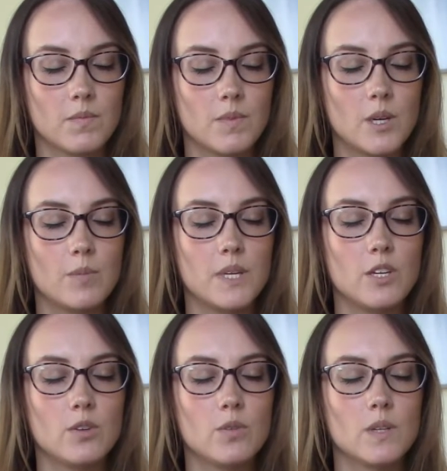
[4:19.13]
Helping
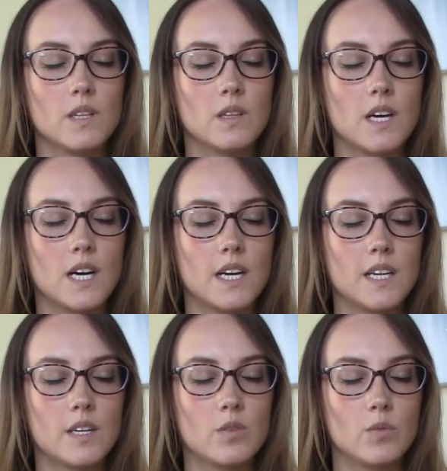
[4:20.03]
you
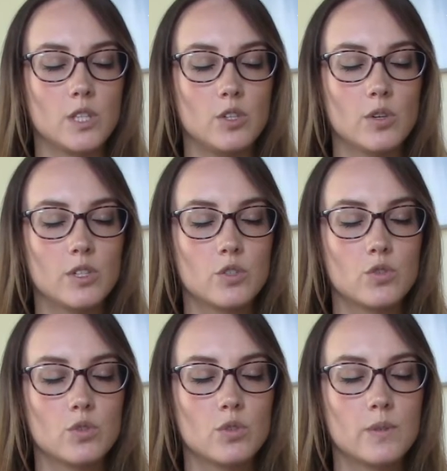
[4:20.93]
align with your
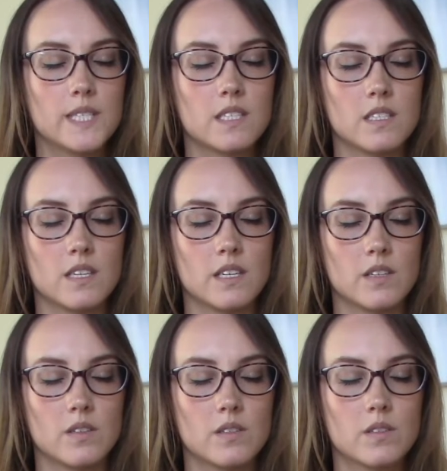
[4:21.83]
truest
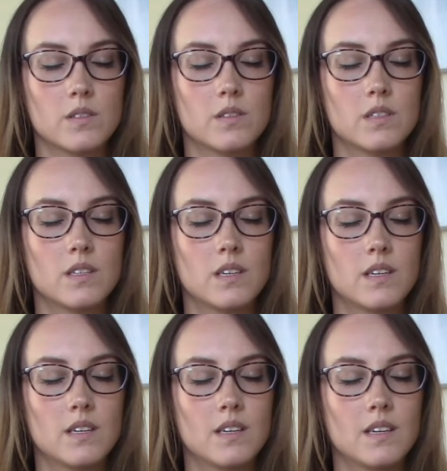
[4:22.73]
desires
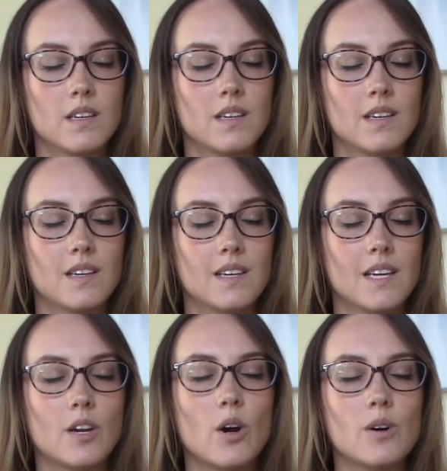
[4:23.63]

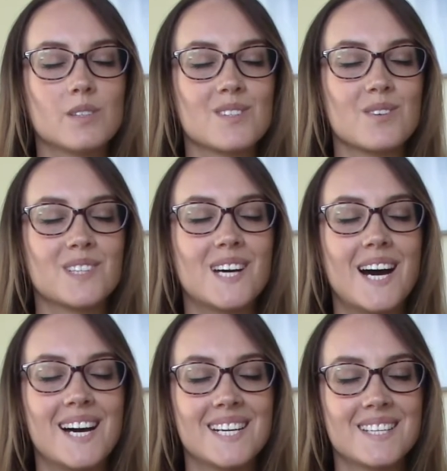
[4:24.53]
and also with the
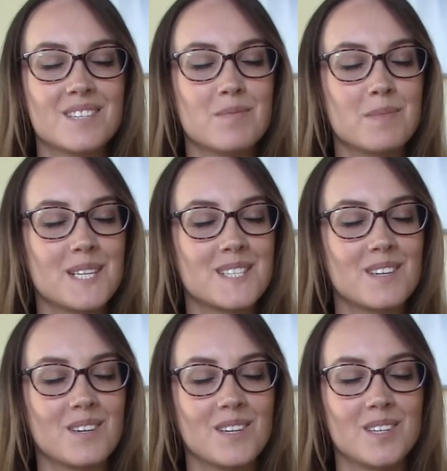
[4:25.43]
highest and best
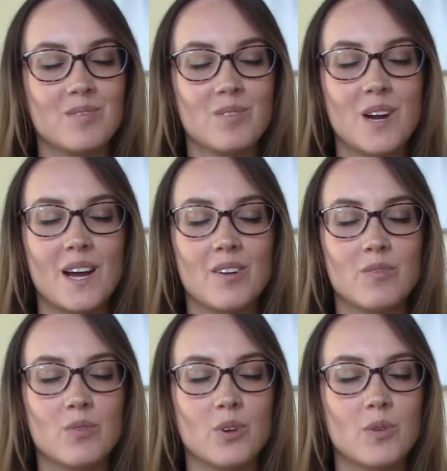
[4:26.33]
good for
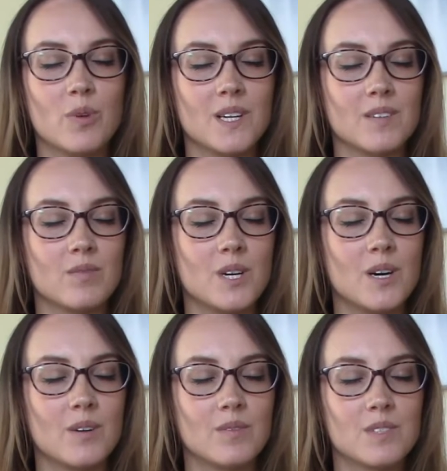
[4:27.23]
everyone
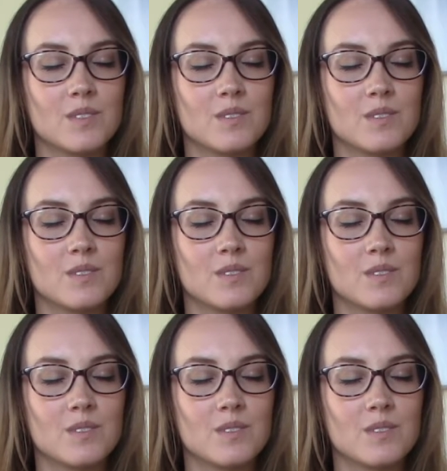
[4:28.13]
involved.